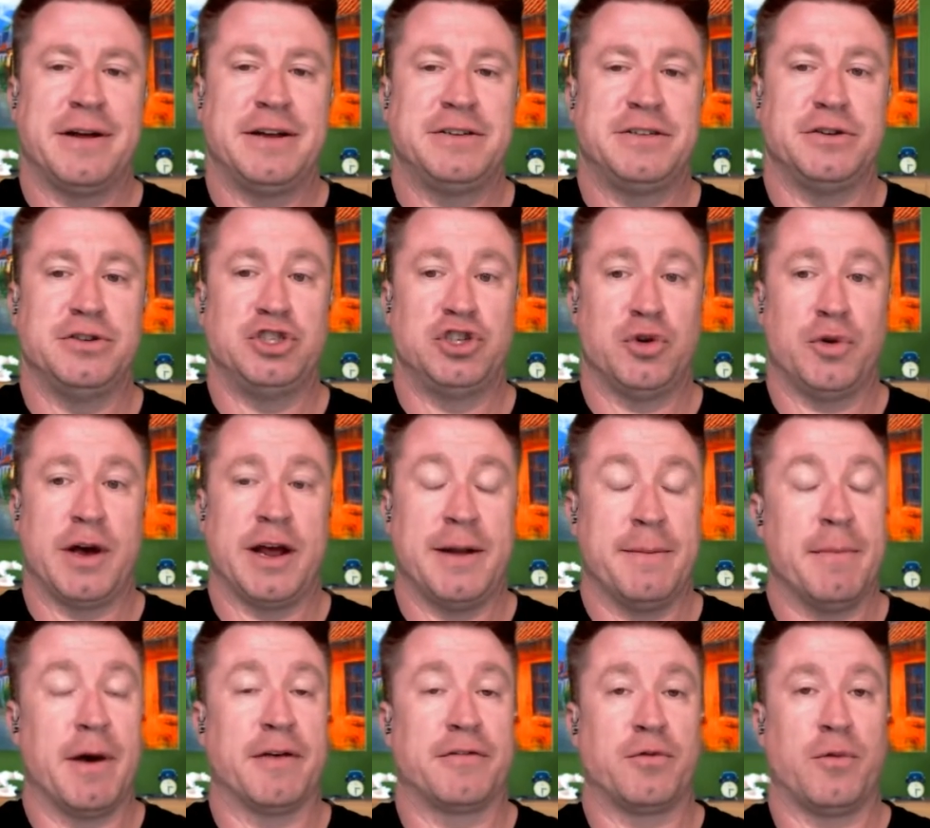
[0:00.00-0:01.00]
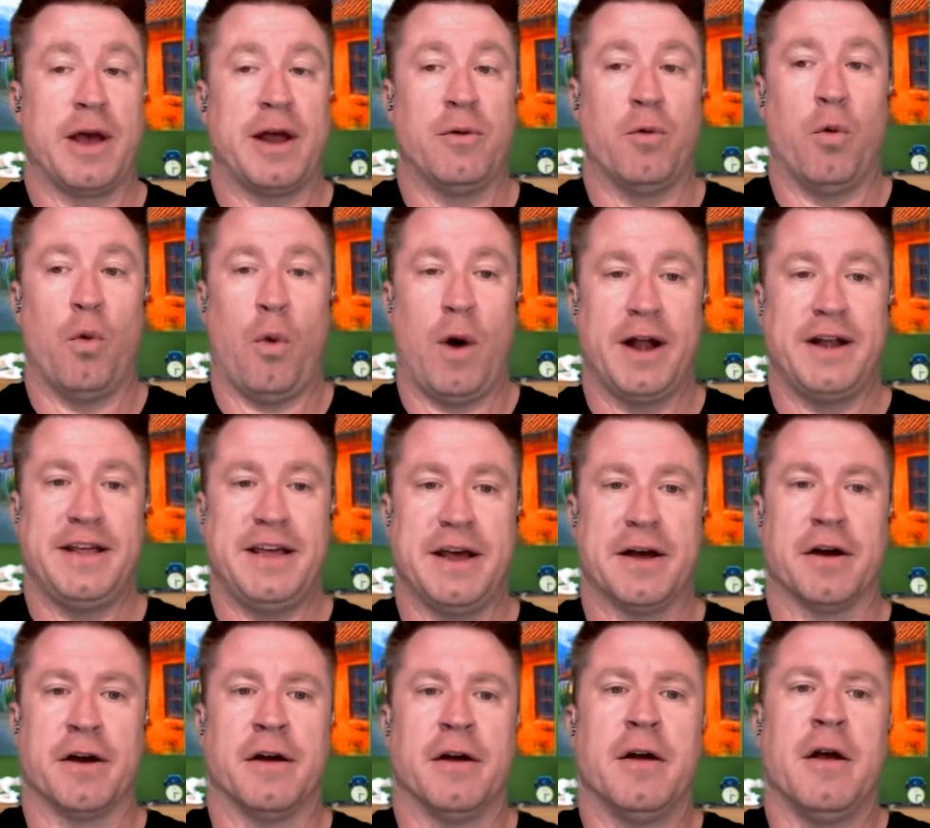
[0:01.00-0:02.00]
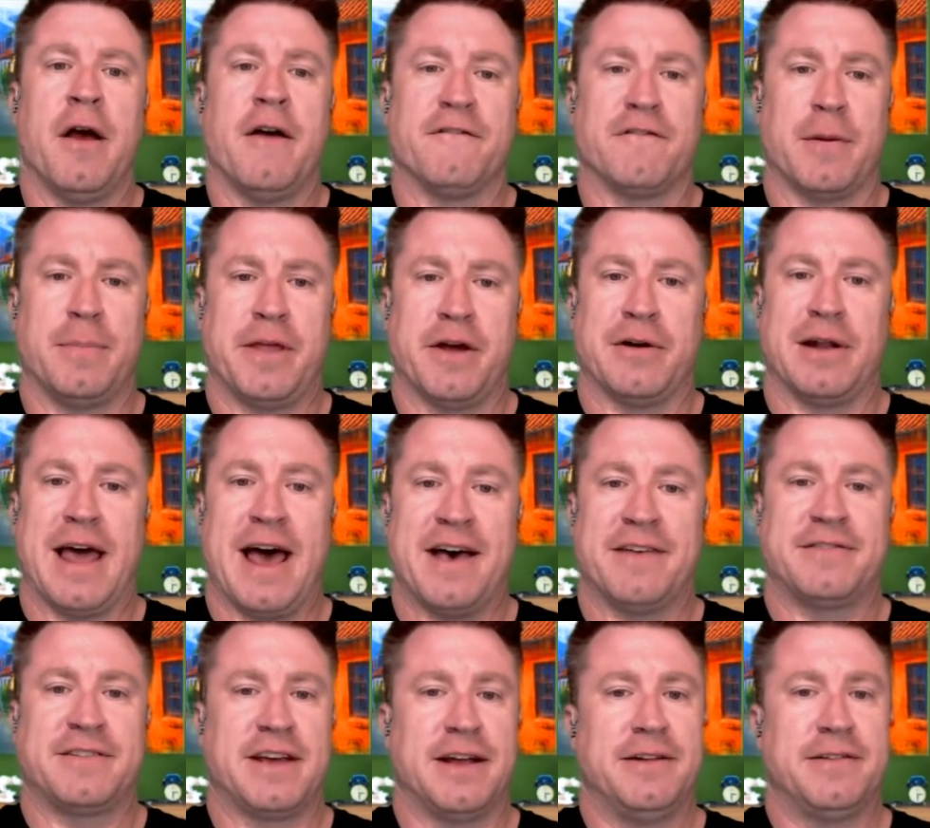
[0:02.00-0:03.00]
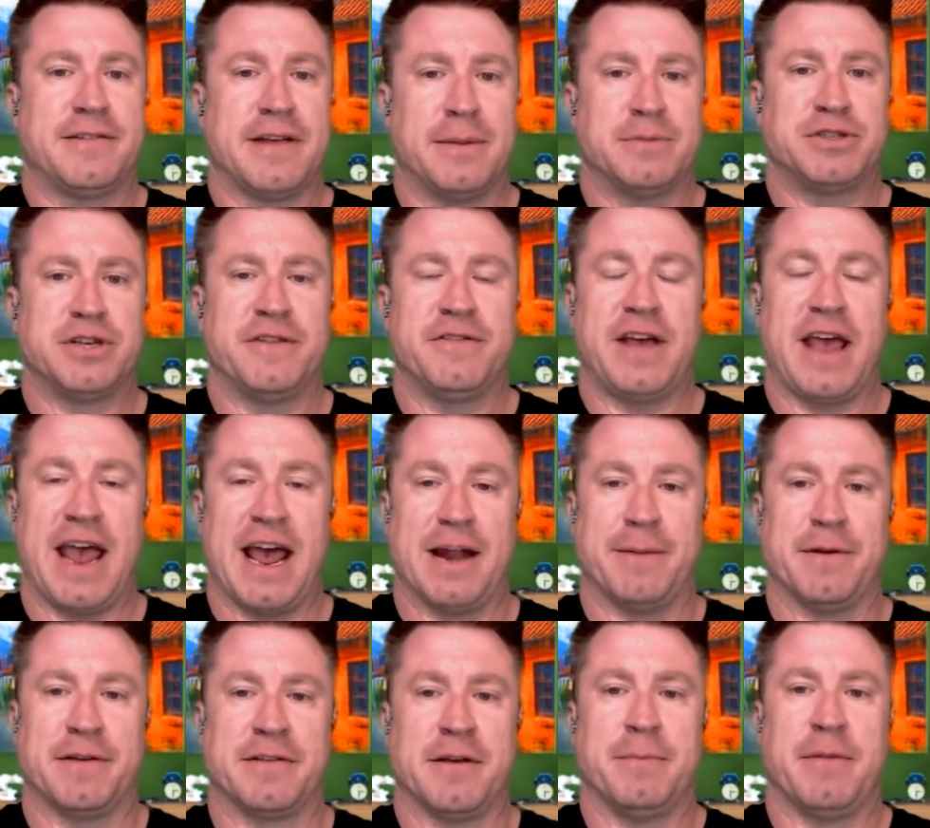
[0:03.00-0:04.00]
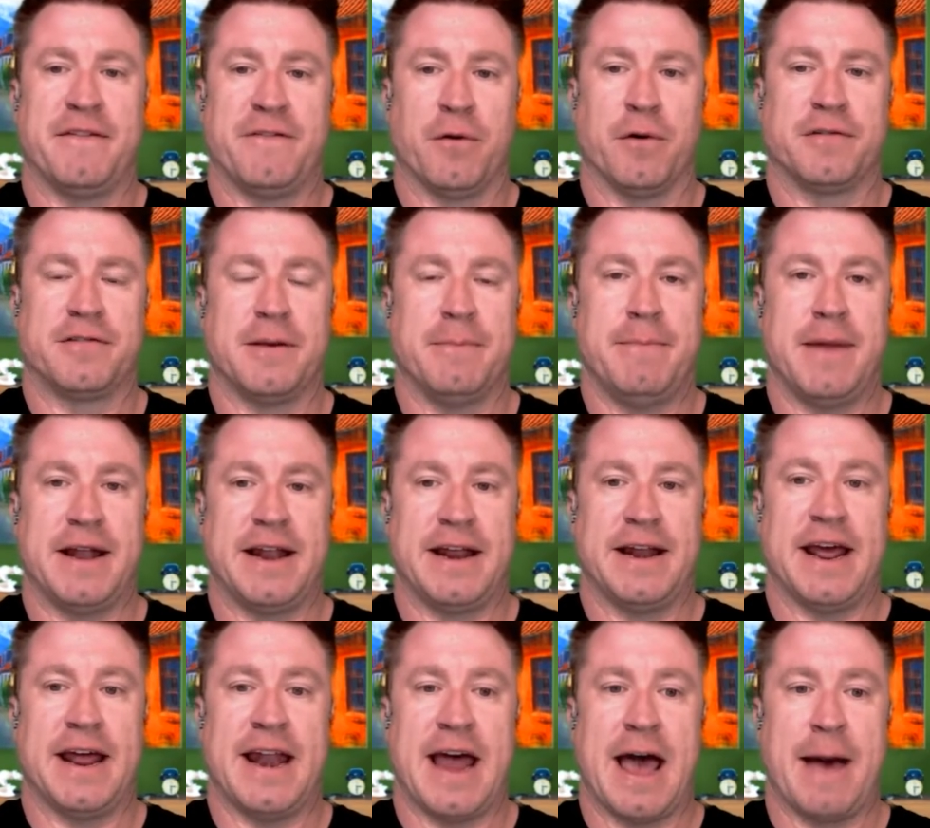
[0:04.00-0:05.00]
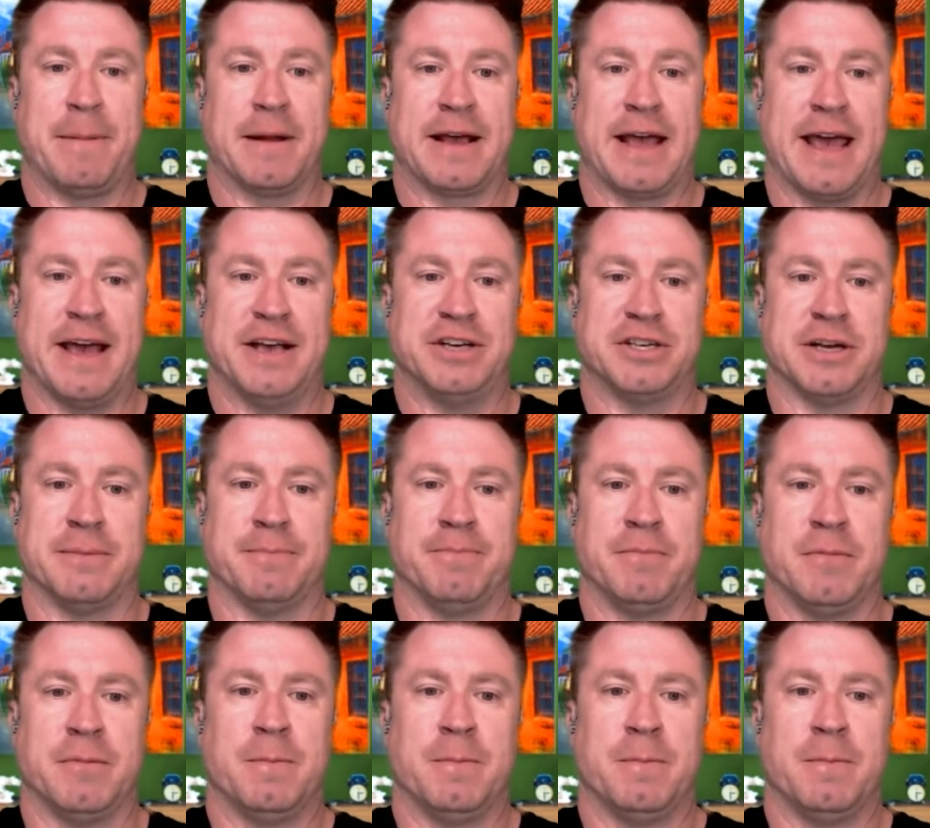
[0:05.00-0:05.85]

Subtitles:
to join must wait 1 year from their last consumption of cannabis before submitting an application.